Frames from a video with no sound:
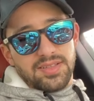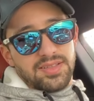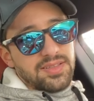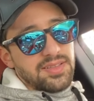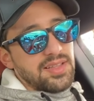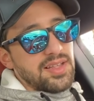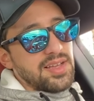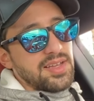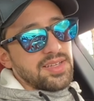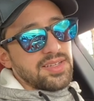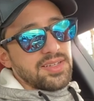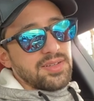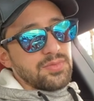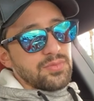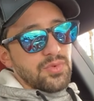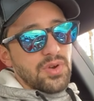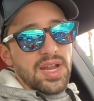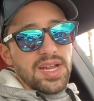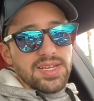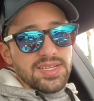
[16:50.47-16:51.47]
like in
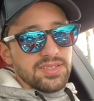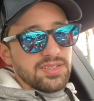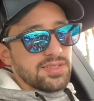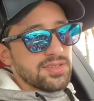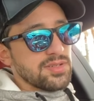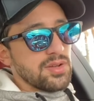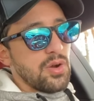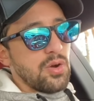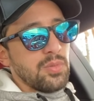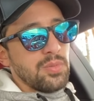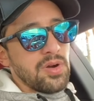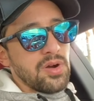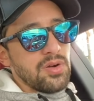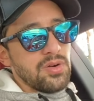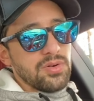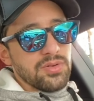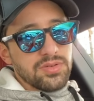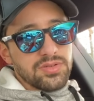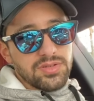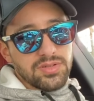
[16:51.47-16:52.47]
rain, snow
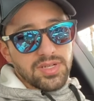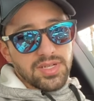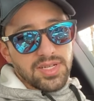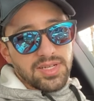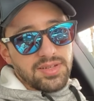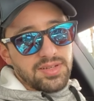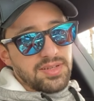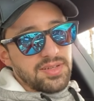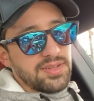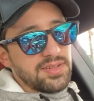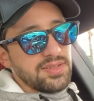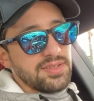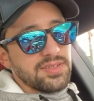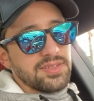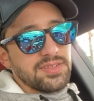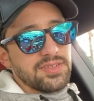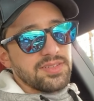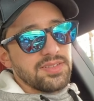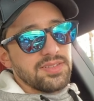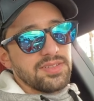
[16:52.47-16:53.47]
mode,
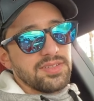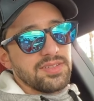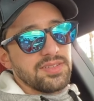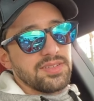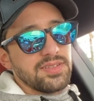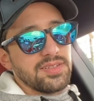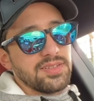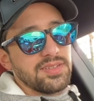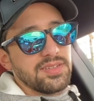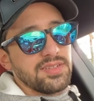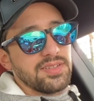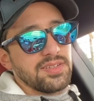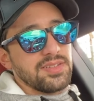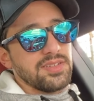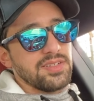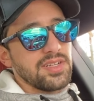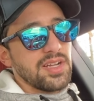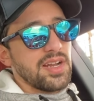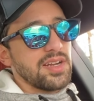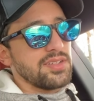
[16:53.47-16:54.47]
and
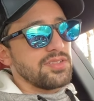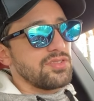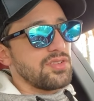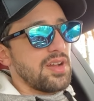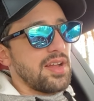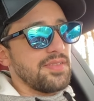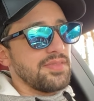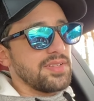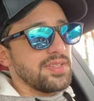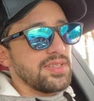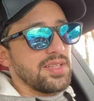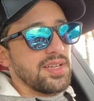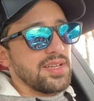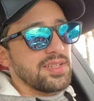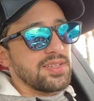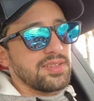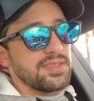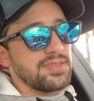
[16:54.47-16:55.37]
you gotta drive it like